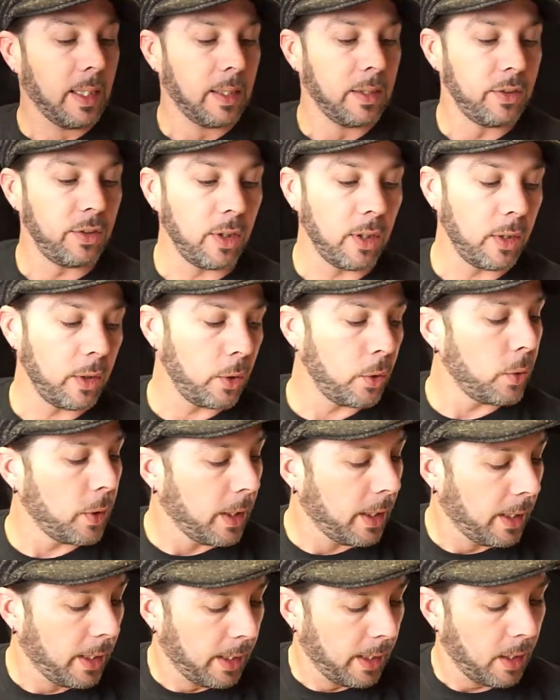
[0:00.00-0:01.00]
So
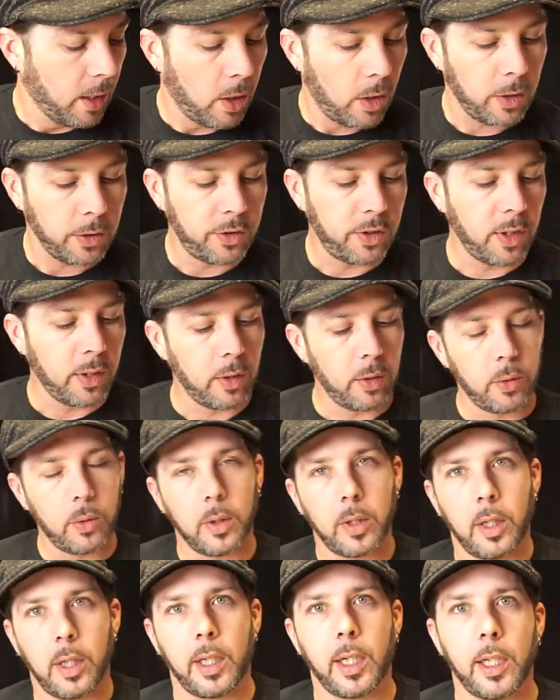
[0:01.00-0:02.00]
also
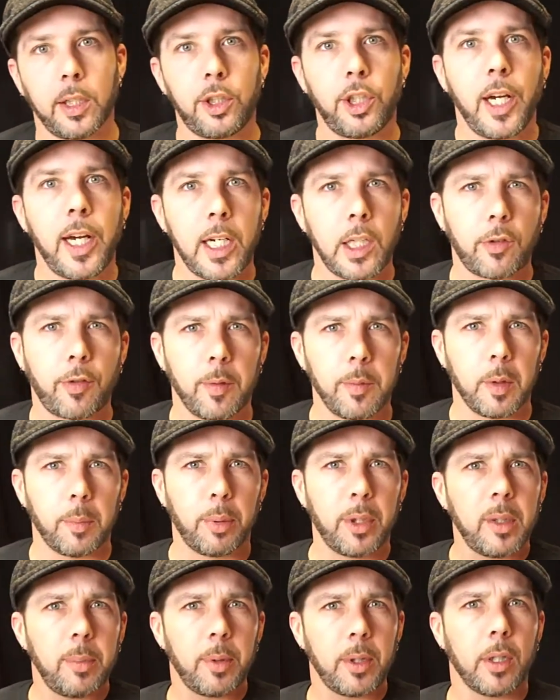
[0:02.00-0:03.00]
a change from the
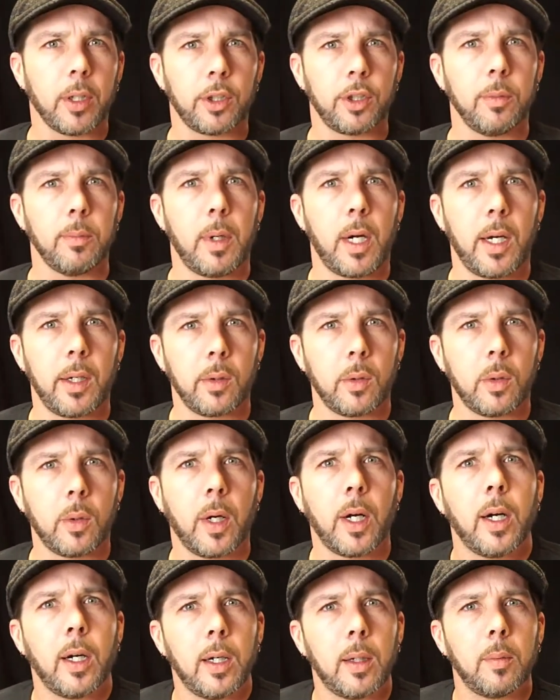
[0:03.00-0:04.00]
pre-production
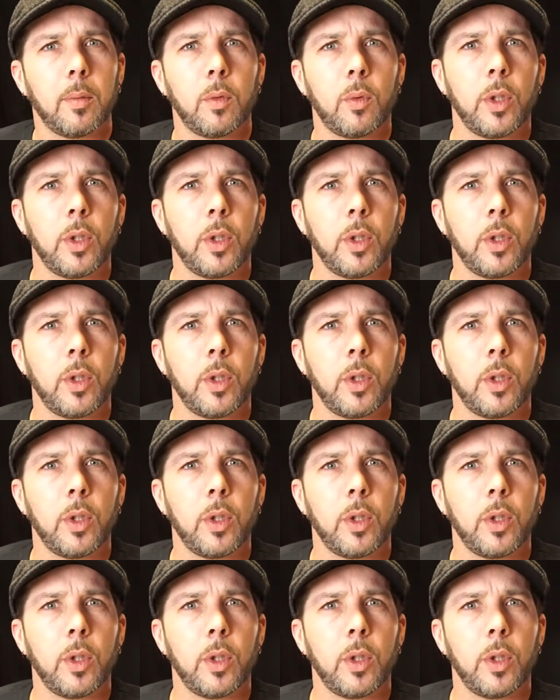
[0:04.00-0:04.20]
model,